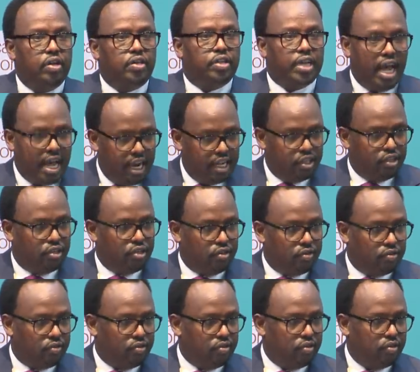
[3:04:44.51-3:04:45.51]

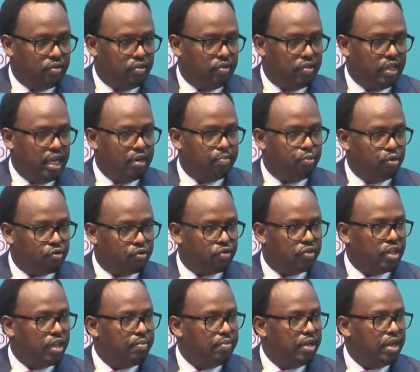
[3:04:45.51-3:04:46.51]
challenges that puts
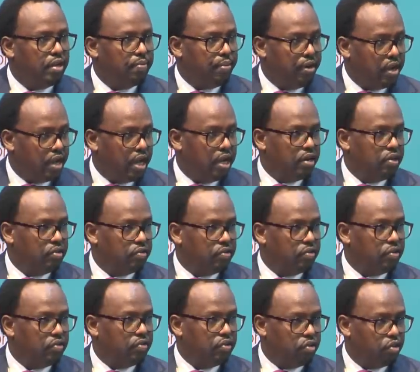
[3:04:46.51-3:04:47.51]
them in a
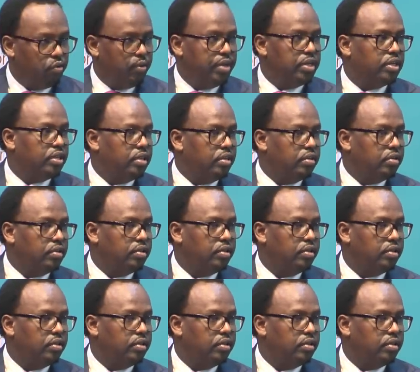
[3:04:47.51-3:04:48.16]
precarious situation.